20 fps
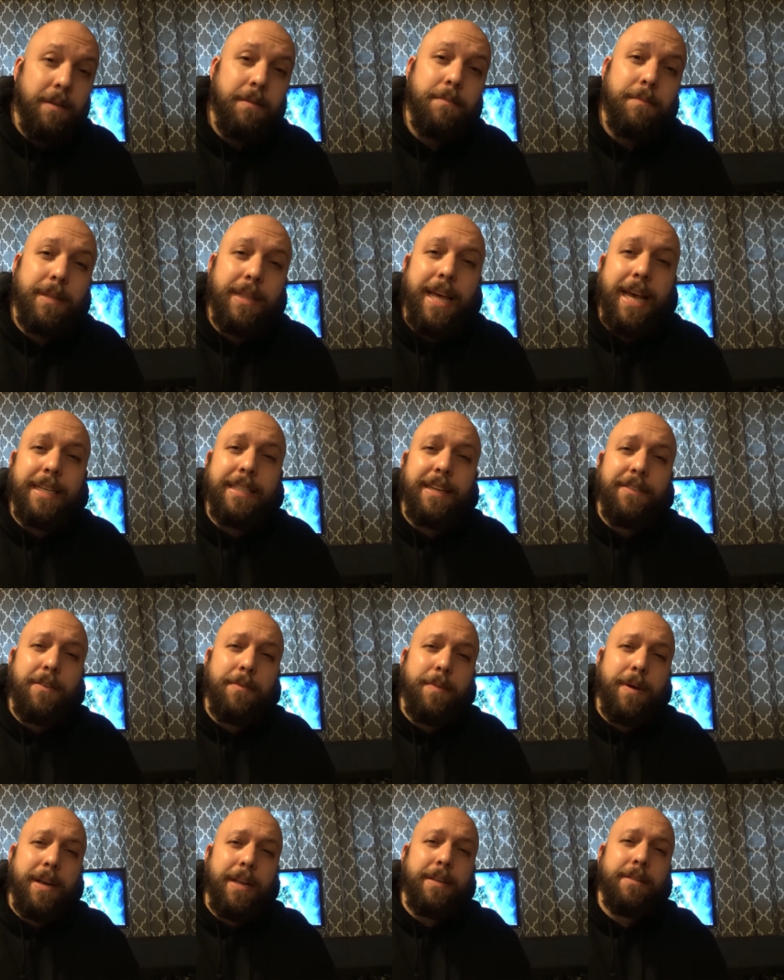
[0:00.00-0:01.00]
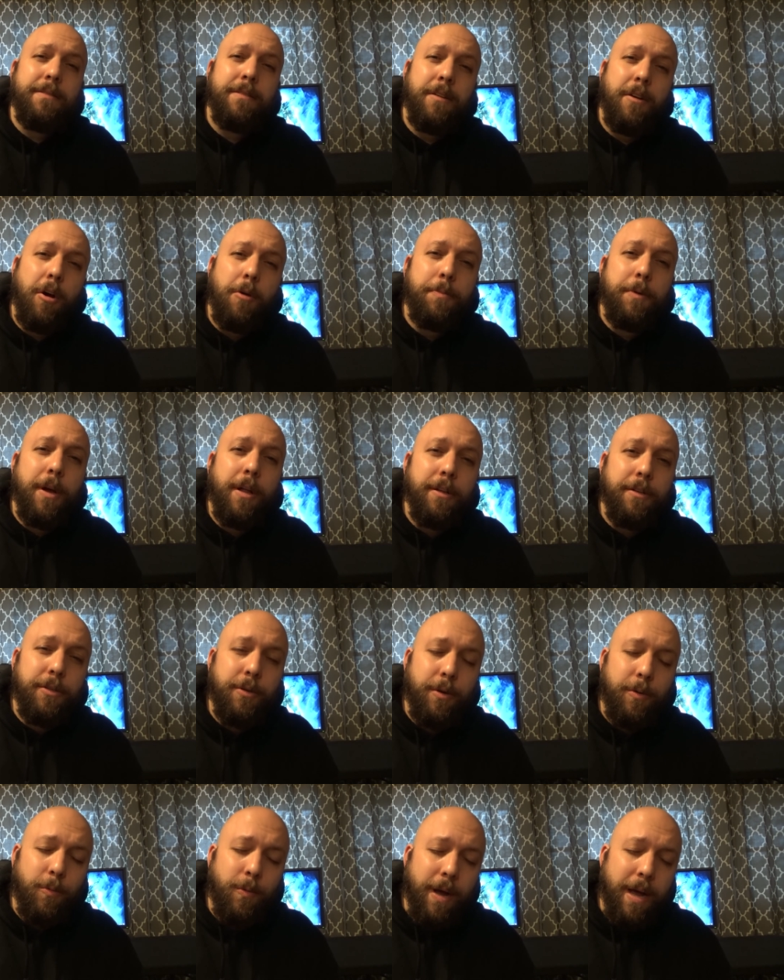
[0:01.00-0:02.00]
But thanks everybody, hope y'all are
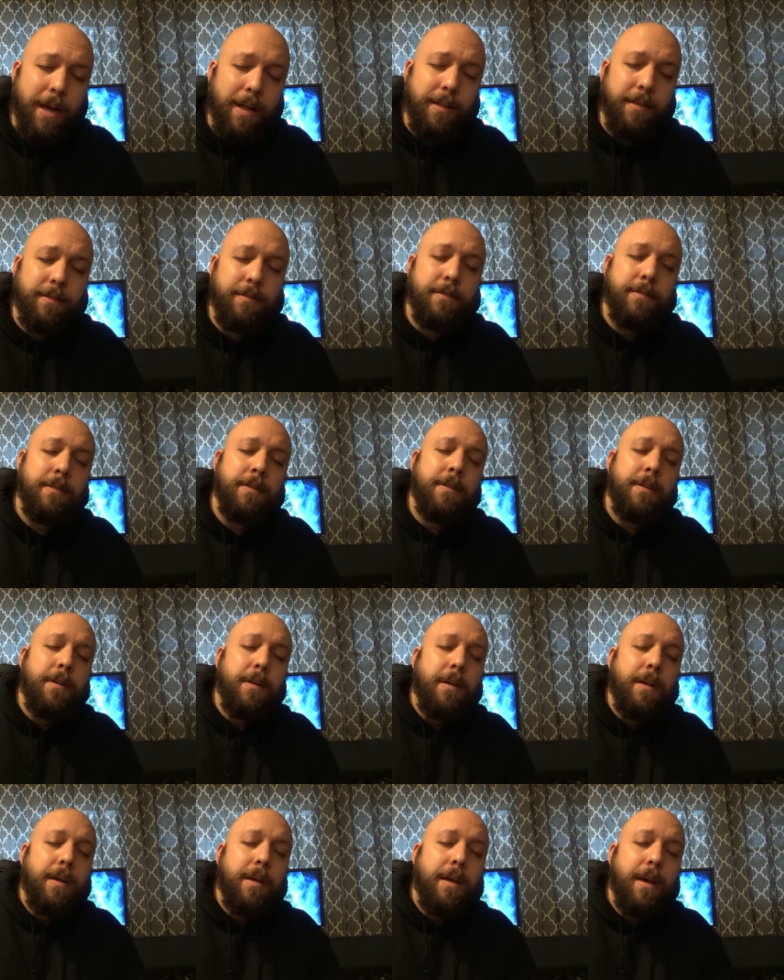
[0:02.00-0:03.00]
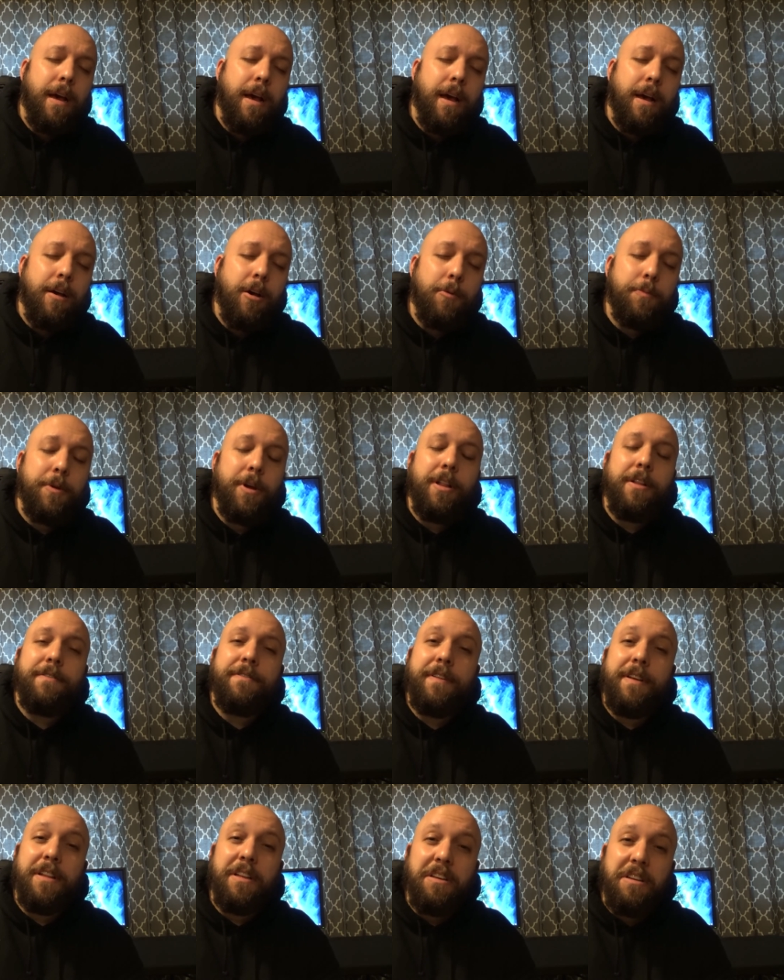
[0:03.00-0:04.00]
doing well, hope y'all are
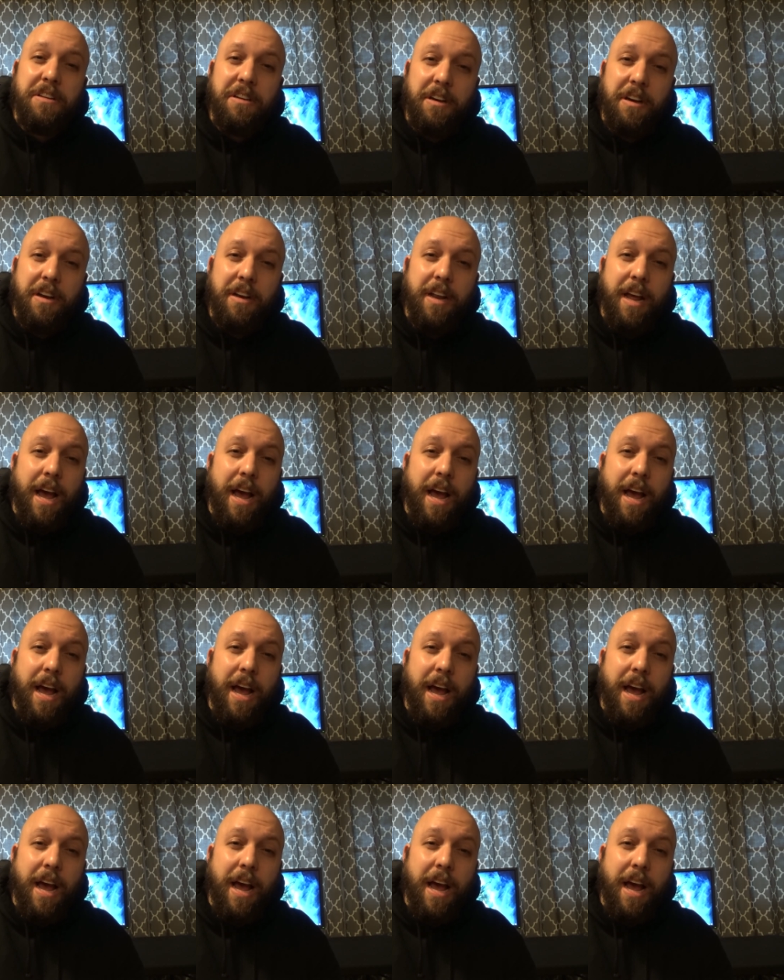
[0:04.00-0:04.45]
feeling good.